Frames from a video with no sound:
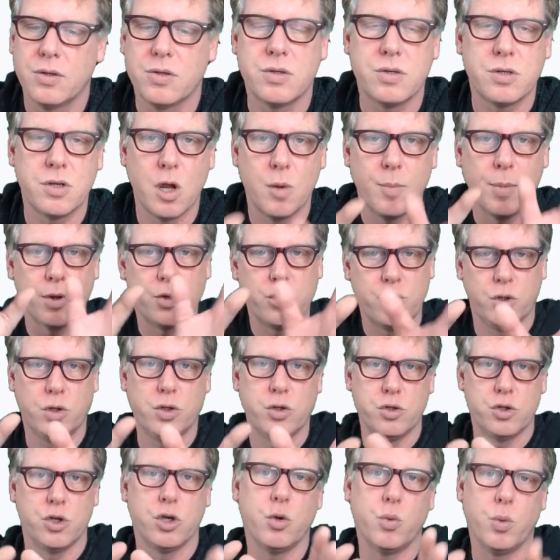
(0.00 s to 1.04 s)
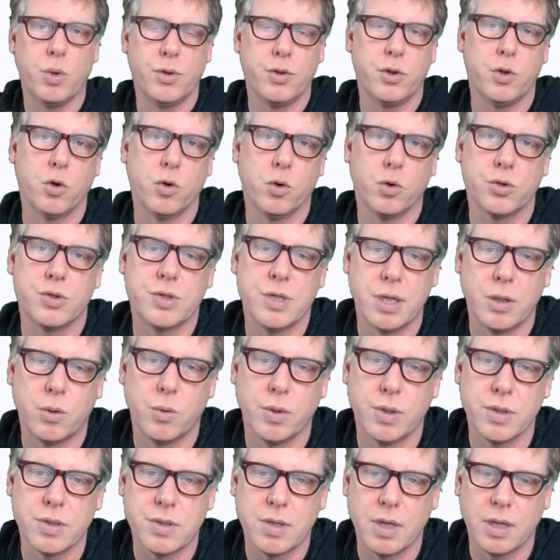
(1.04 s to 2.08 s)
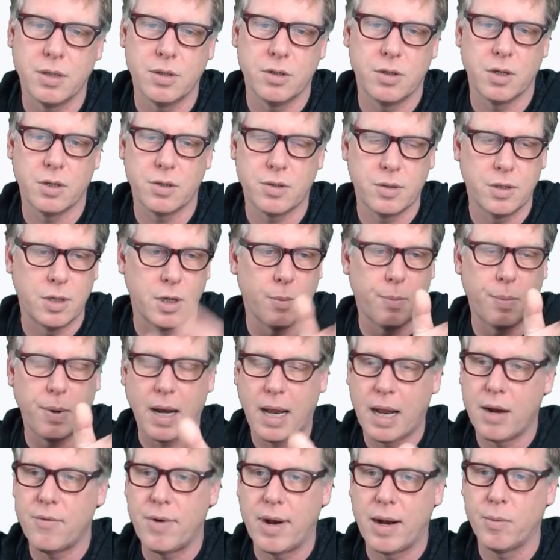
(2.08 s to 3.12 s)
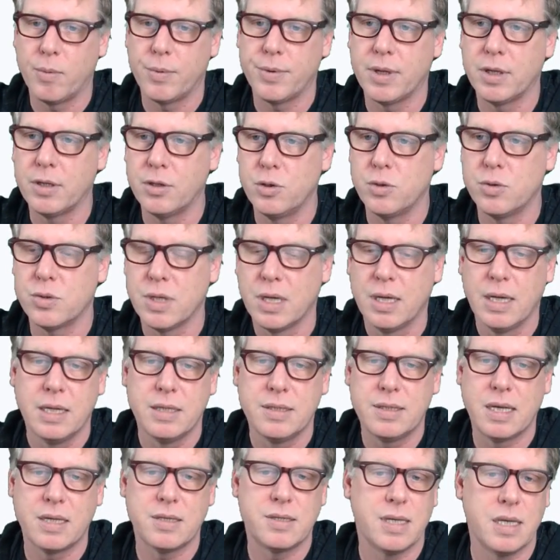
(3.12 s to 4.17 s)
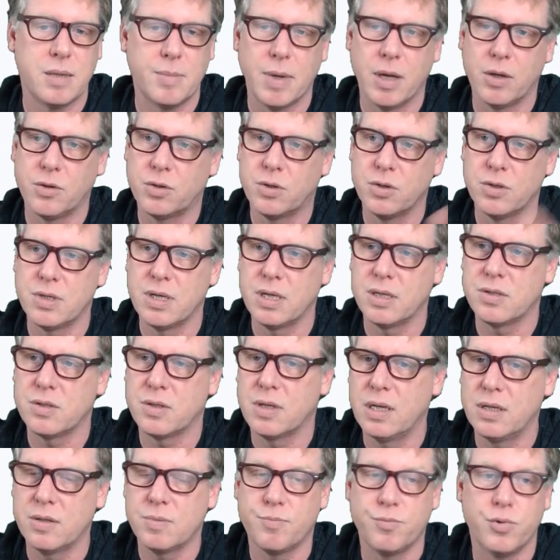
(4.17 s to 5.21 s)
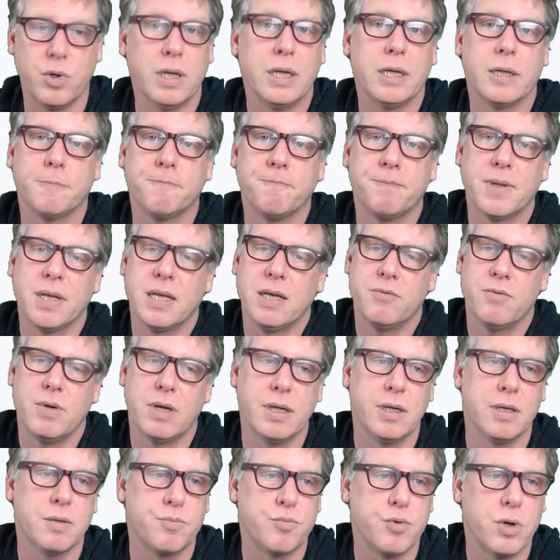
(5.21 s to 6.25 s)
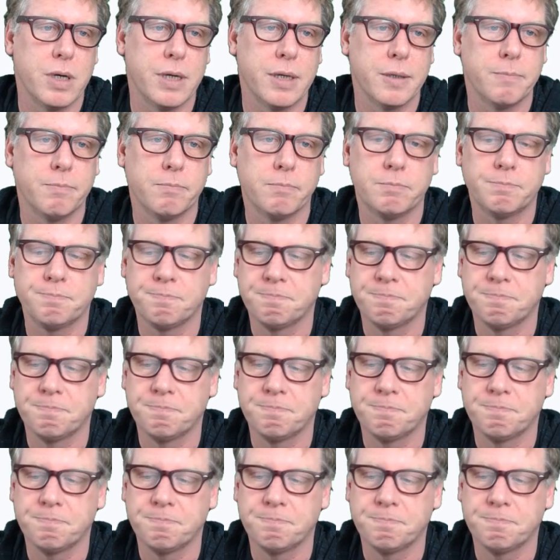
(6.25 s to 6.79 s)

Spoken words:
so much you can do with your sequence, and just play around with it and use test emails, because it's brilliant. It really is brilliant.